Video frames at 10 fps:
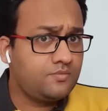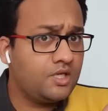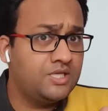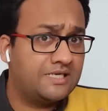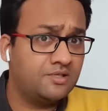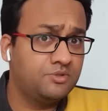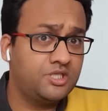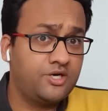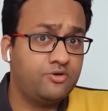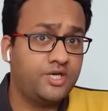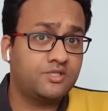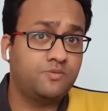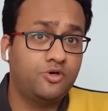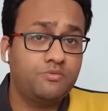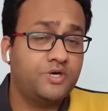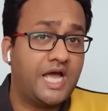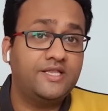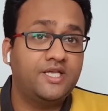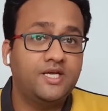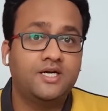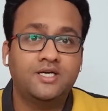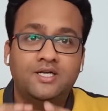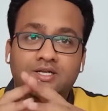That's something that you can explore, but I think